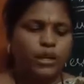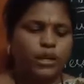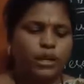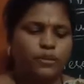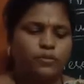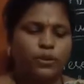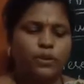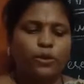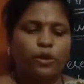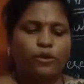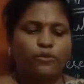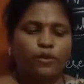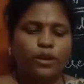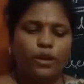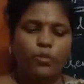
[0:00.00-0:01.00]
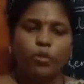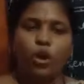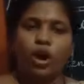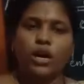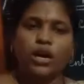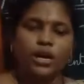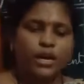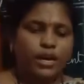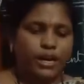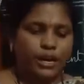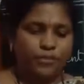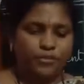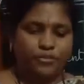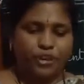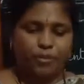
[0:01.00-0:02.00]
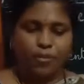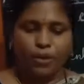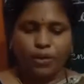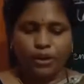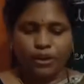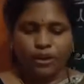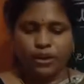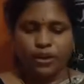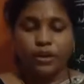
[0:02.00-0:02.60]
We go for a walk every morning.